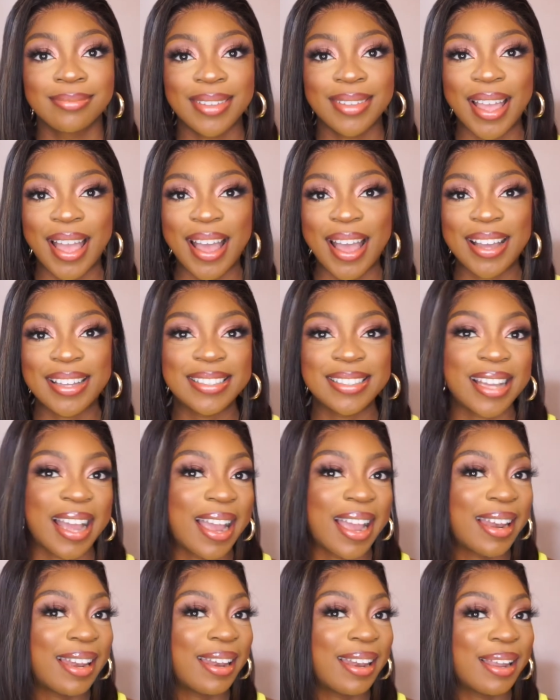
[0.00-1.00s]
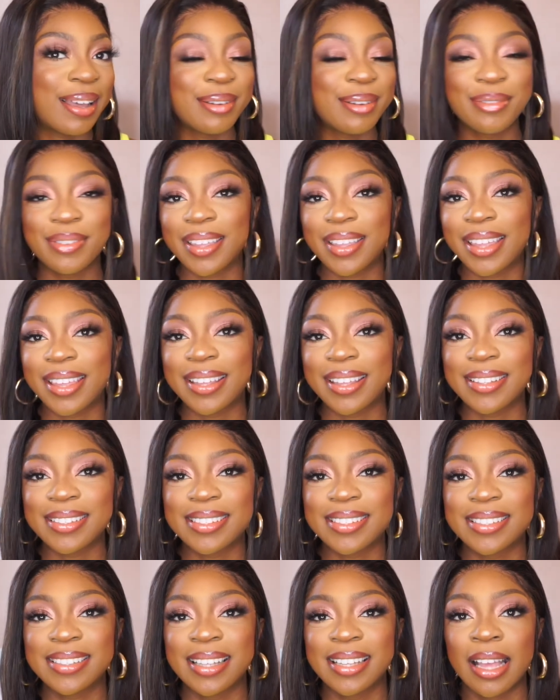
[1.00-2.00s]
And I love it.
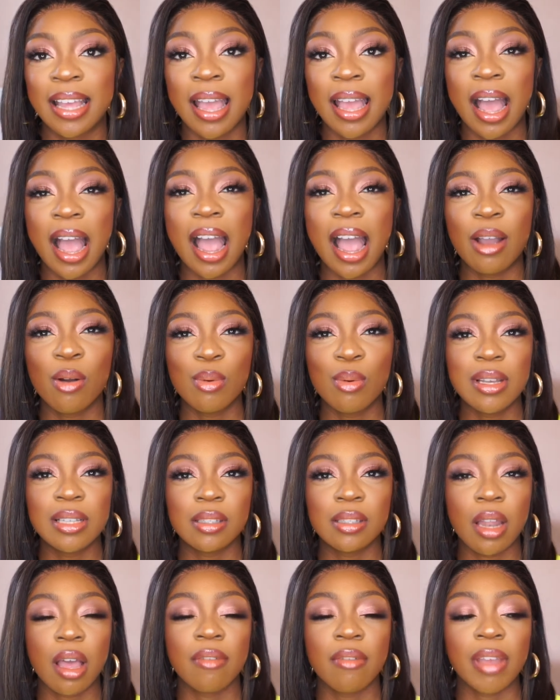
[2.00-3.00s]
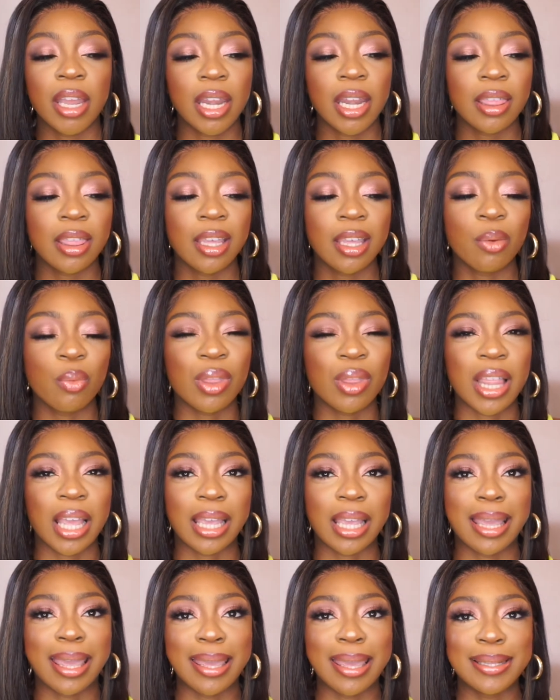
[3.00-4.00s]
I always love anything with like
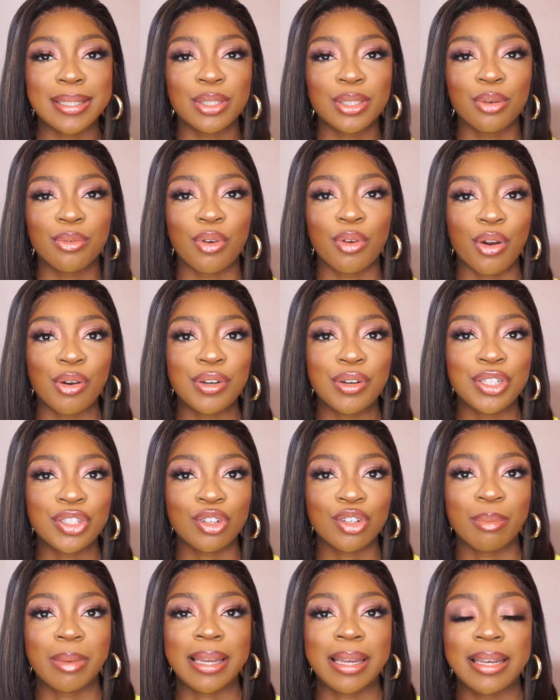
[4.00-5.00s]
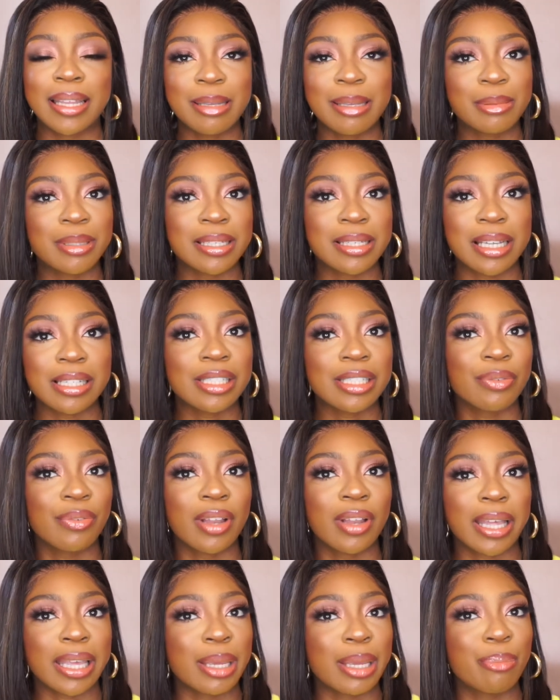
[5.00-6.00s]
a hint of orange on my lips because I just feel
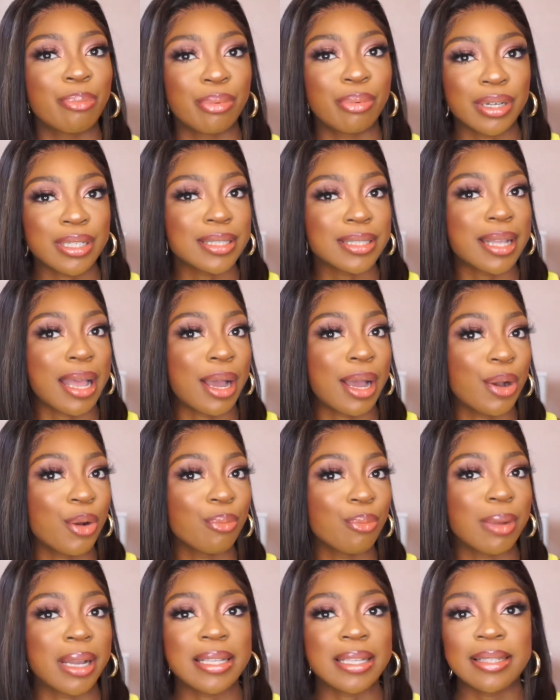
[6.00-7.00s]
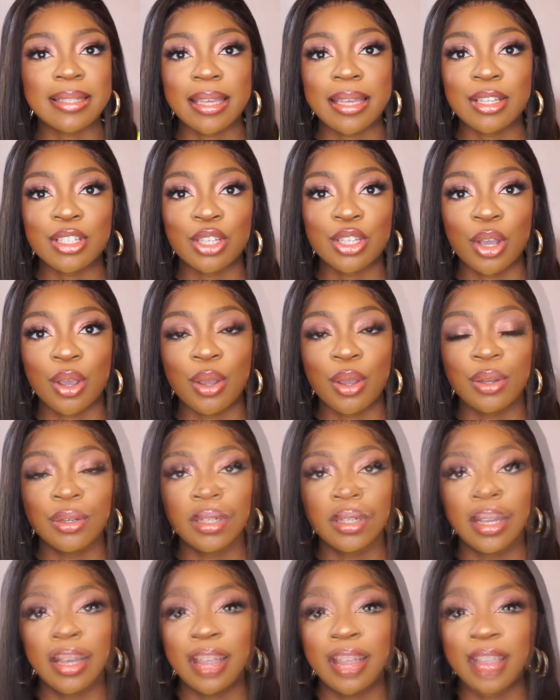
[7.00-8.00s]
like it brings out my skin tone.
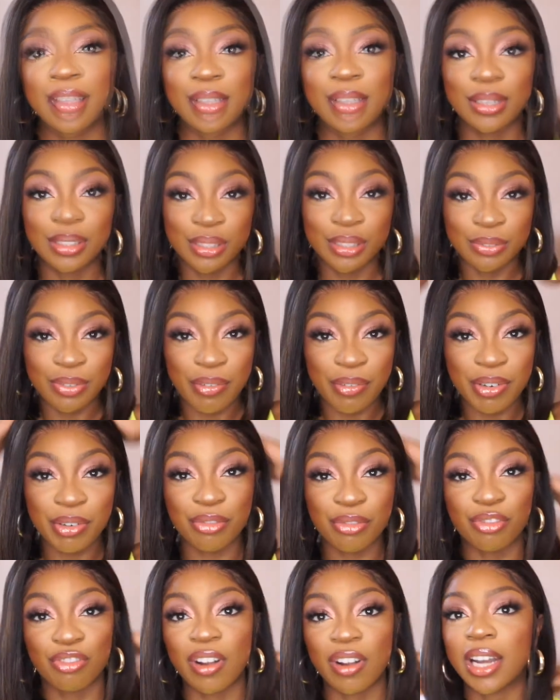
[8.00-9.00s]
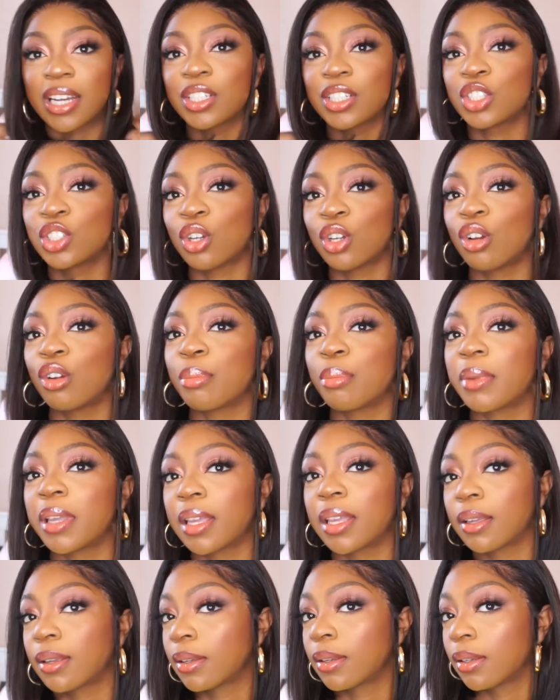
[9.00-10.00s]
Like, it just looks very fresh on
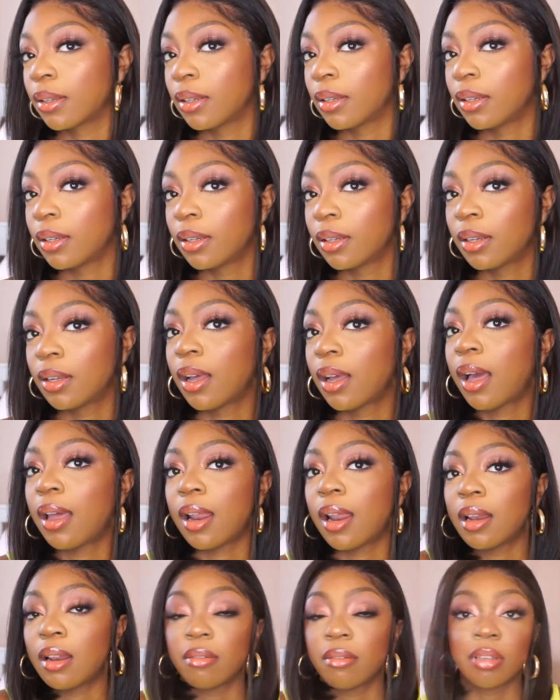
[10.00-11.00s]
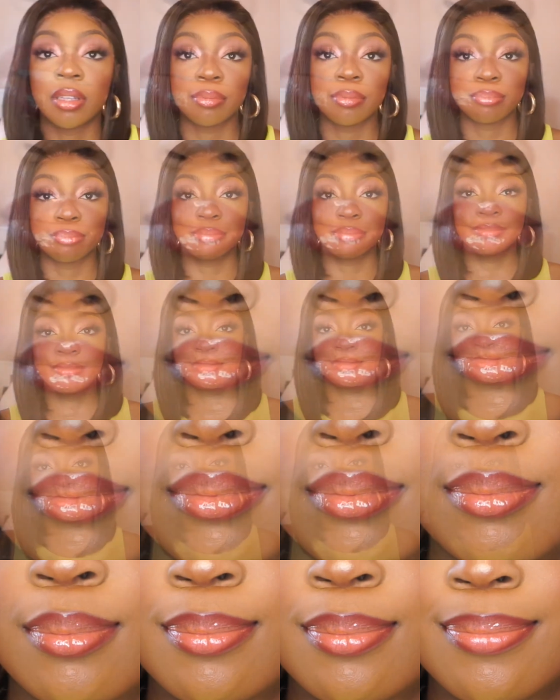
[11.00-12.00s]
me. I love it. If I
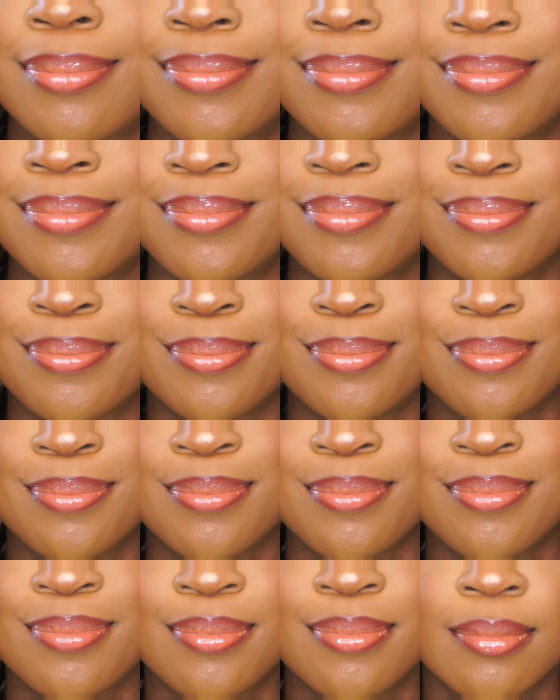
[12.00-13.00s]
minimize my net, where would you